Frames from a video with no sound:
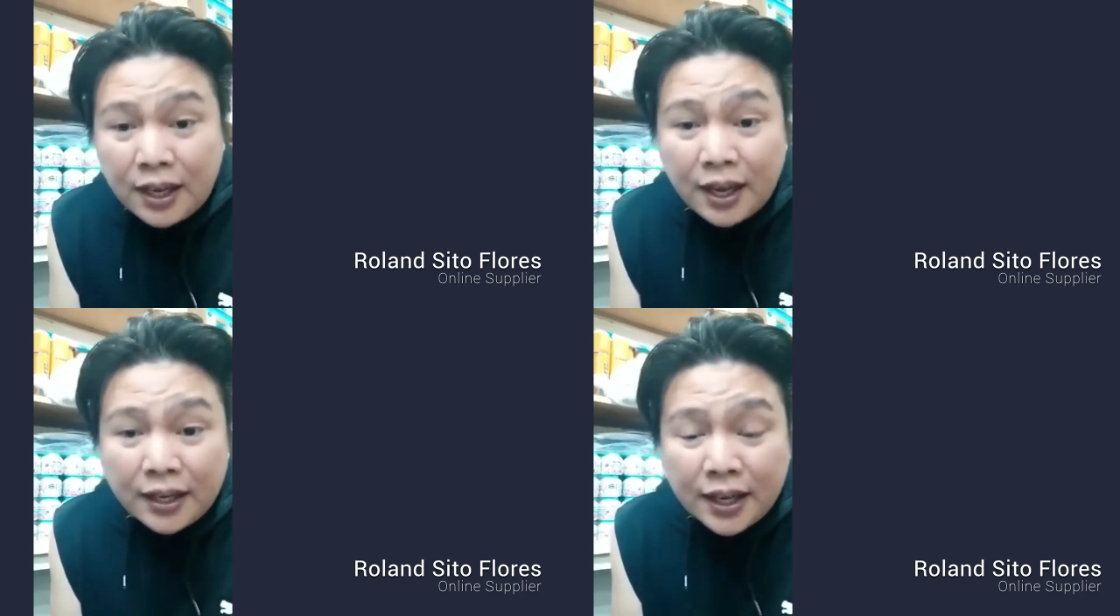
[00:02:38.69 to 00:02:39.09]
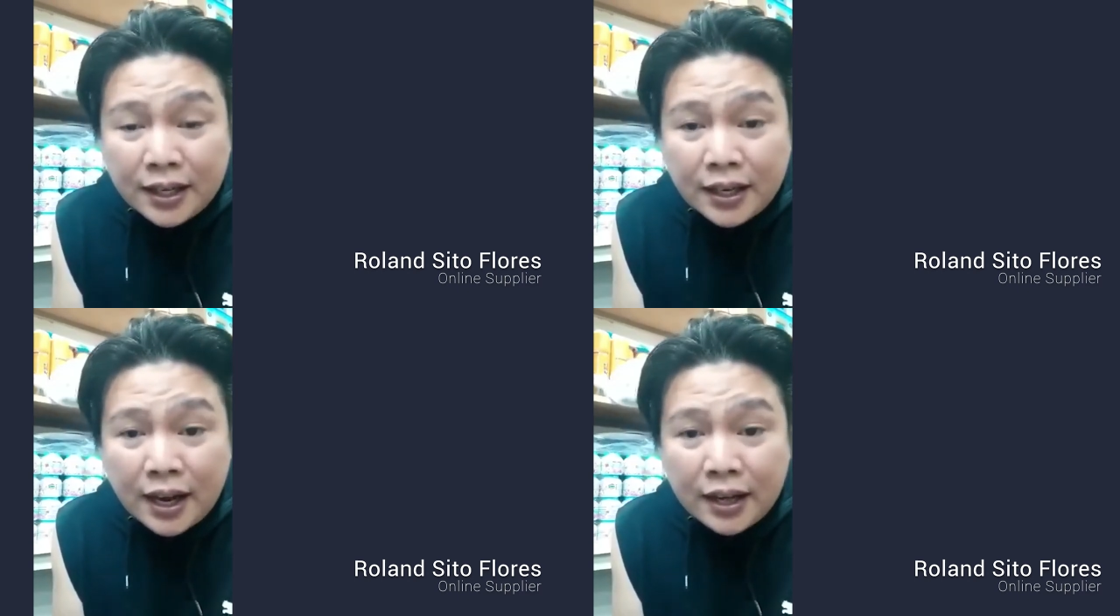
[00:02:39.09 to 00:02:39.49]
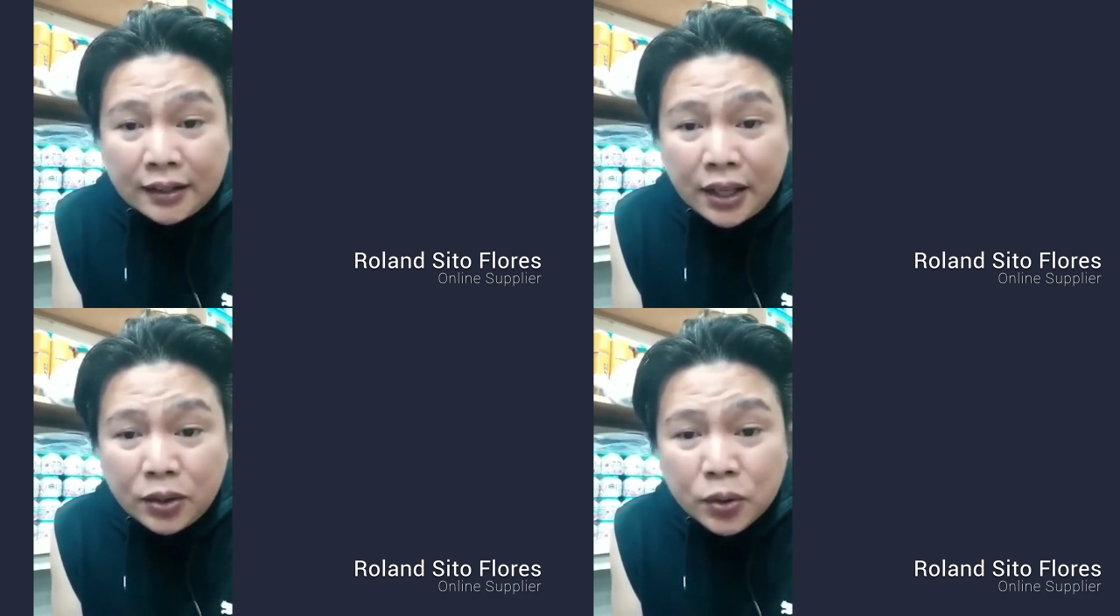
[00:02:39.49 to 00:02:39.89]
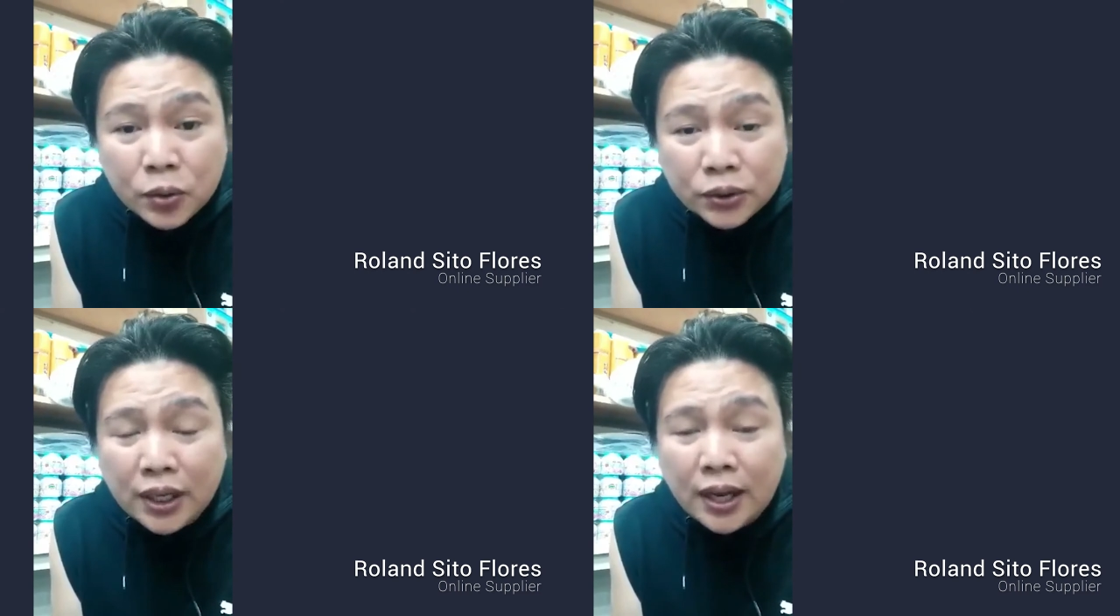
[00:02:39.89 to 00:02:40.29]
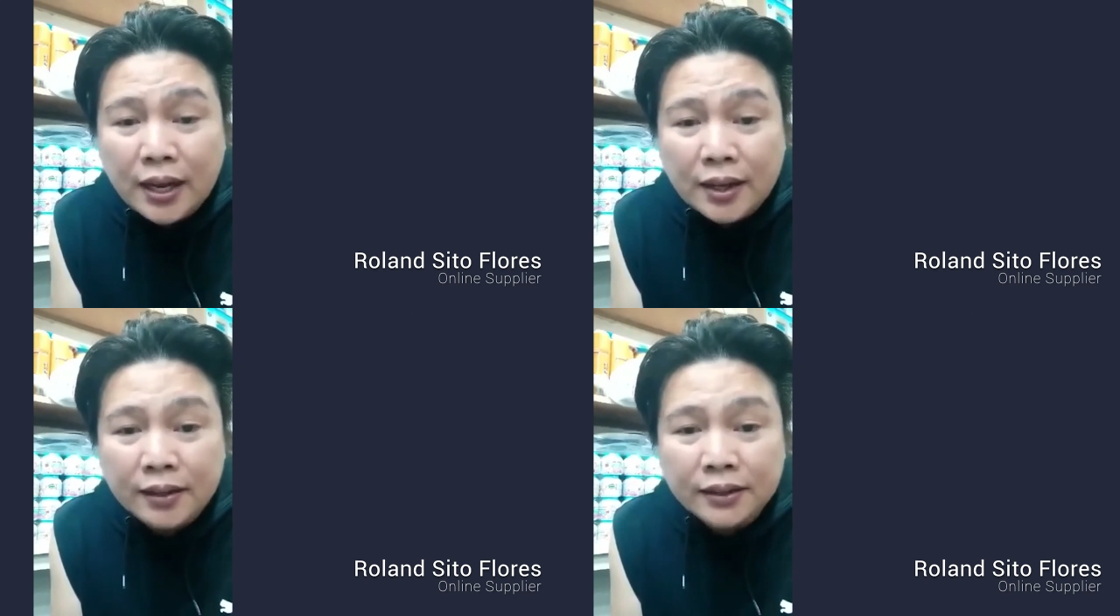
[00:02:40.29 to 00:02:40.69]
Ayan, thank you
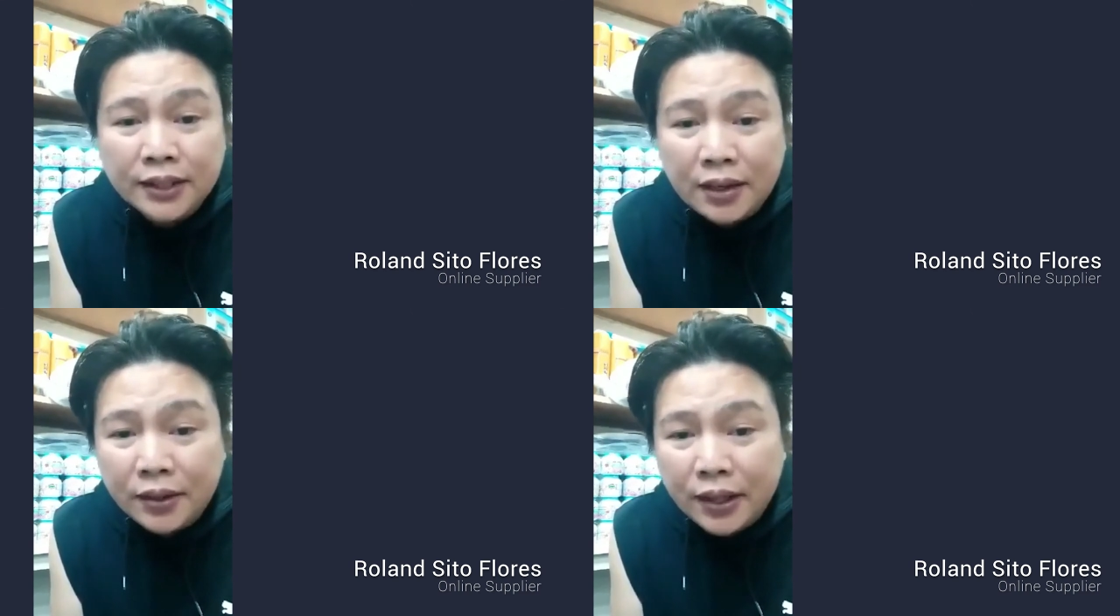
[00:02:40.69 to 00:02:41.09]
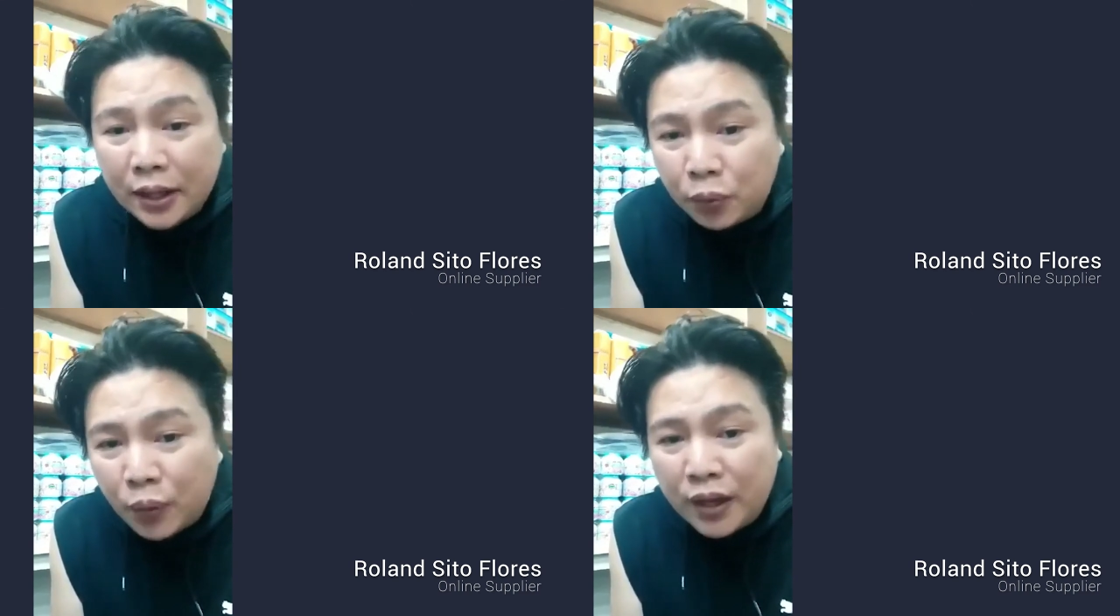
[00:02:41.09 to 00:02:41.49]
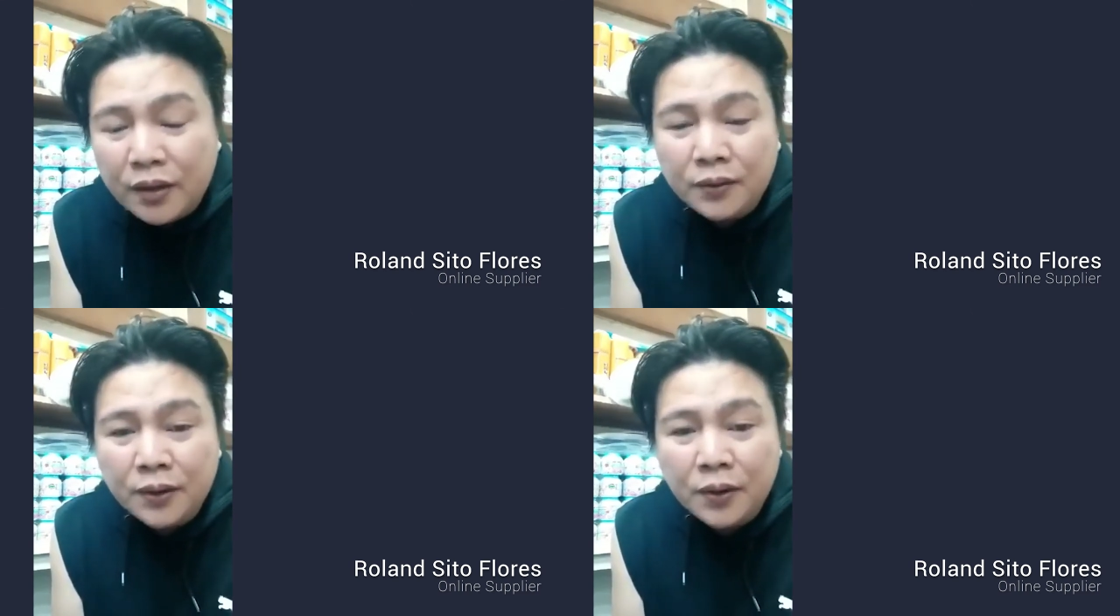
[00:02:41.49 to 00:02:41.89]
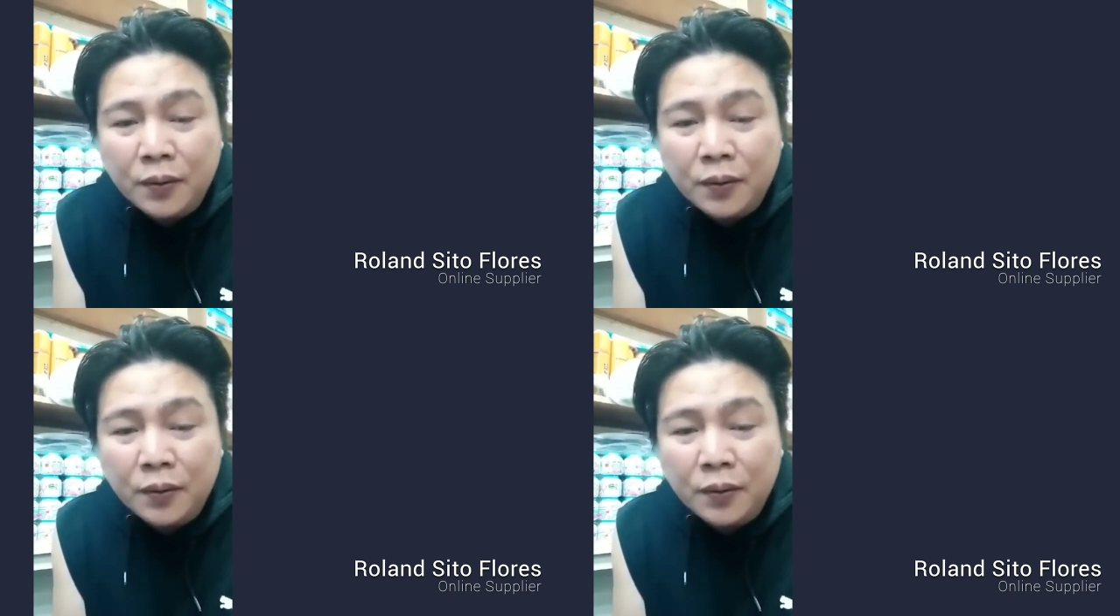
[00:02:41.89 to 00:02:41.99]
sa Seller Gateway, no.